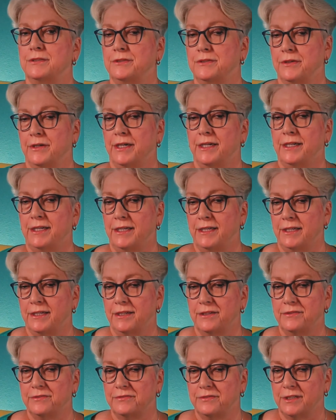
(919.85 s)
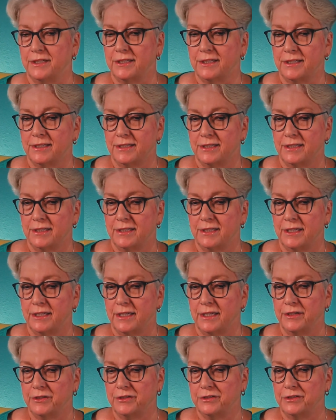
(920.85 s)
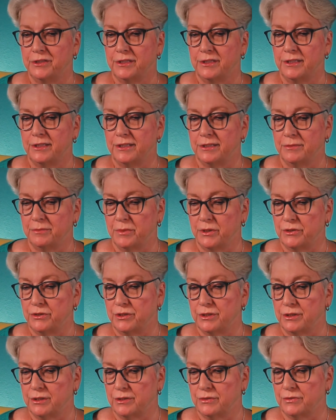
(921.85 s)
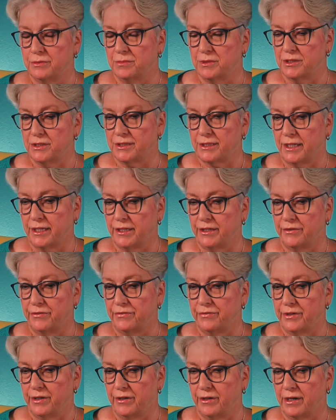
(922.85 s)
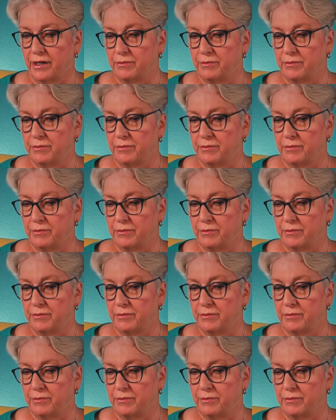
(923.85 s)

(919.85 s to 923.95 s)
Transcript: draining of the energy and emotions from the psychic fair,